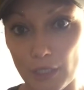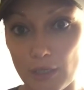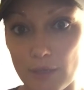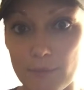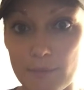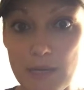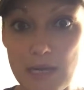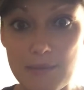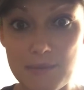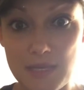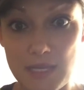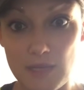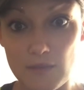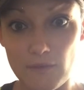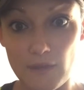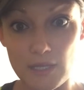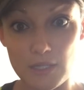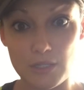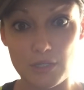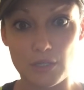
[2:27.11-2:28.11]
or a mommy
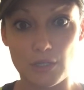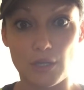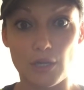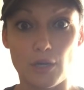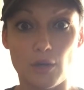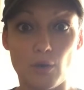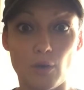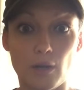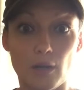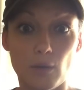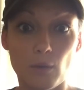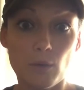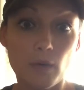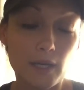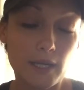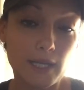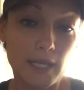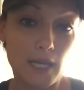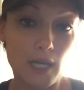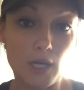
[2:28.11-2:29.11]
adventurer, or a
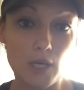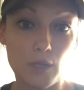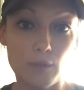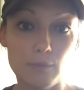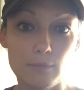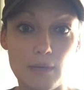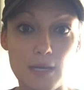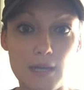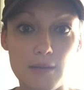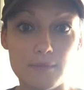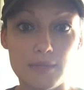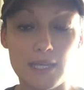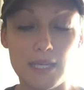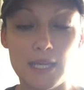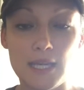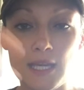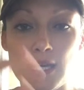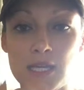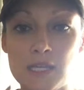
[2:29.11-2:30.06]
work at home mommy.